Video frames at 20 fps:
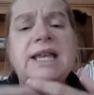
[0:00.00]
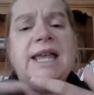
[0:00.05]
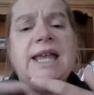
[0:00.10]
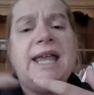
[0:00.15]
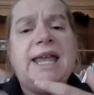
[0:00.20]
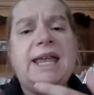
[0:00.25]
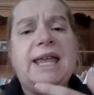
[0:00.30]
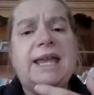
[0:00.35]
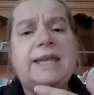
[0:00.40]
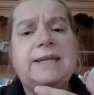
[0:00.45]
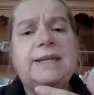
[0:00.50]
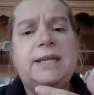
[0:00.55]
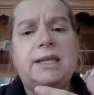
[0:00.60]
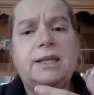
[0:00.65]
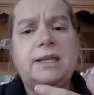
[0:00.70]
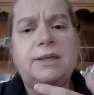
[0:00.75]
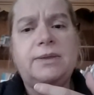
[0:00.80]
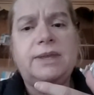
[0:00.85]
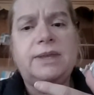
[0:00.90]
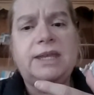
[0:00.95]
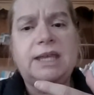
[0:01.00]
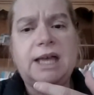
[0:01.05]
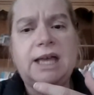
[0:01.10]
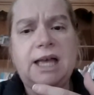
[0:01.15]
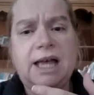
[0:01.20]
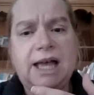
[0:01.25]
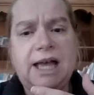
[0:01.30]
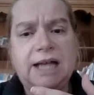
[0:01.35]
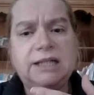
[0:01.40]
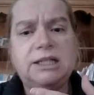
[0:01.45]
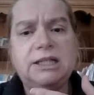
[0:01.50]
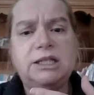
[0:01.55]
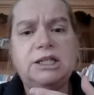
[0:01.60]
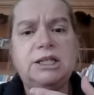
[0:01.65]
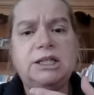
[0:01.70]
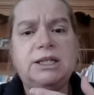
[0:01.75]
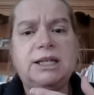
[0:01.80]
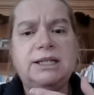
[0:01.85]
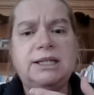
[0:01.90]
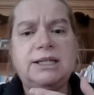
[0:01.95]
And the
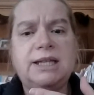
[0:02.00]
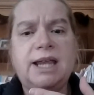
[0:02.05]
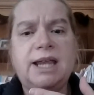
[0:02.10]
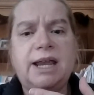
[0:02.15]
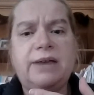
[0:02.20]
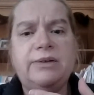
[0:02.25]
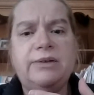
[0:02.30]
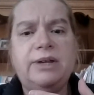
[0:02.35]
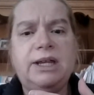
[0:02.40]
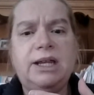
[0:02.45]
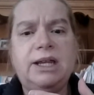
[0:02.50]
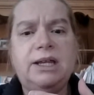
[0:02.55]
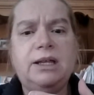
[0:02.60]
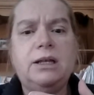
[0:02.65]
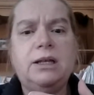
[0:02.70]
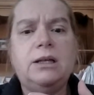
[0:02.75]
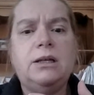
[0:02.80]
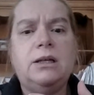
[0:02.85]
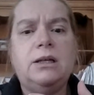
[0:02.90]
oxygen that's carrying